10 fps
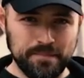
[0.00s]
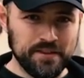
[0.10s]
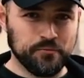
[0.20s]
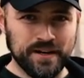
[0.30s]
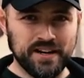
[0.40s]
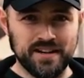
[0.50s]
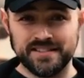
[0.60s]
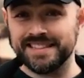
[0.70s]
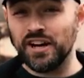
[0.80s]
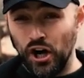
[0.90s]
Hitman 3
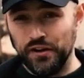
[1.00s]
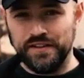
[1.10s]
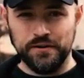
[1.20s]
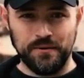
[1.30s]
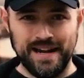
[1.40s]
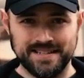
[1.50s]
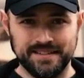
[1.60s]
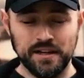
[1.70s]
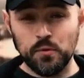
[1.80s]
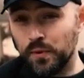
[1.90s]
content on the
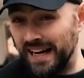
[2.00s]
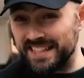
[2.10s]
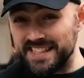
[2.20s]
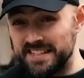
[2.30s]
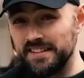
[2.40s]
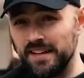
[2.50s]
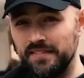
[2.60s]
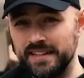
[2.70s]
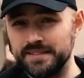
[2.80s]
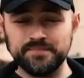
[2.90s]
horizon. We got a
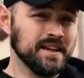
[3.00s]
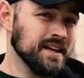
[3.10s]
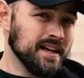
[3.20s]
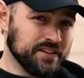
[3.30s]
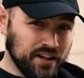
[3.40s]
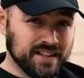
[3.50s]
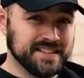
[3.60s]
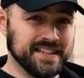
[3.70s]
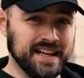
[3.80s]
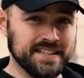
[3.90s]
seasonal event, a
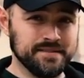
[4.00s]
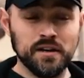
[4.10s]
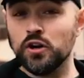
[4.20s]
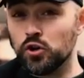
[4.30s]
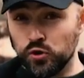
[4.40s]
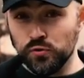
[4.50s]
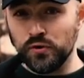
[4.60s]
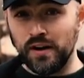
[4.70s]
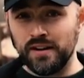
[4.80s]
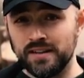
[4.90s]
deluxe escalation, cool
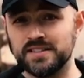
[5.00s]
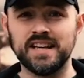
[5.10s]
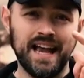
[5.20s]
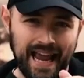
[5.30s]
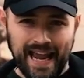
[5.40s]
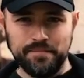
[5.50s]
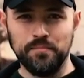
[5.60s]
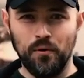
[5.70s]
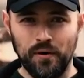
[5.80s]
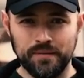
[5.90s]
new unlocks,
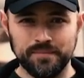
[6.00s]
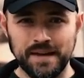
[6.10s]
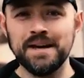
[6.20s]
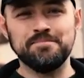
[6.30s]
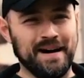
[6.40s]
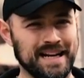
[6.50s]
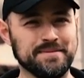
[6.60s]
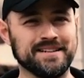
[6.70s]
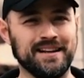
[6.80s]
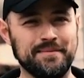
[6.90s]
and more. My
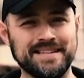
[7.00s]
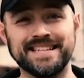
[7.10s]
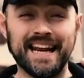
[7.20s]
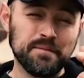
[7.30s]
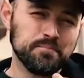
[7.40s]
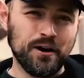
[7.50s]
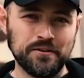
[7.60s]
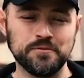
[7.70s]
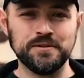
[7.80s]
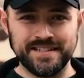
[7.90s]
name is Clemens and I'm
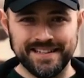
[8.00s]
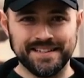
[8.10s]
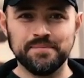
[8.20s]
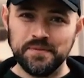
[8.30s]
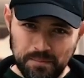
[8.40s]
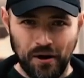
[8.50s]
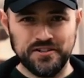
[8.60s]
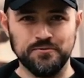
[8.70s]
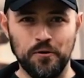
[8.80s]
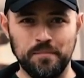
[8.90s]
proud to present the March